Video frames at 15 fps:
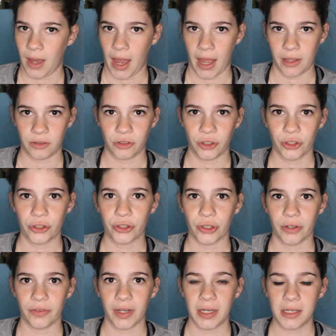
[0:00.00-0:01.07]
as your
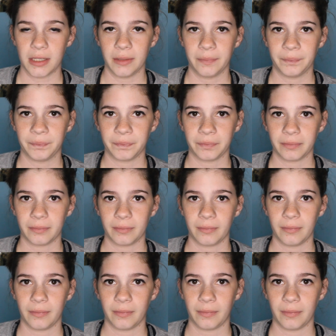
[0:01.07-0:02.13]
servant.
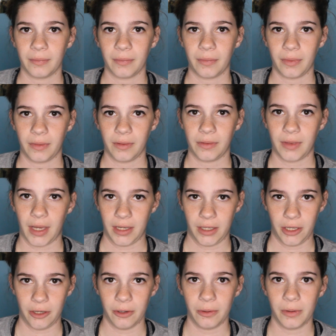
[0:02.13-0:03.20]

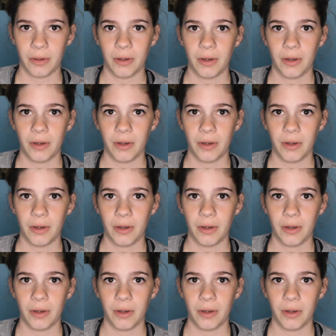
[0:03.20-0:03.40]
Thank you.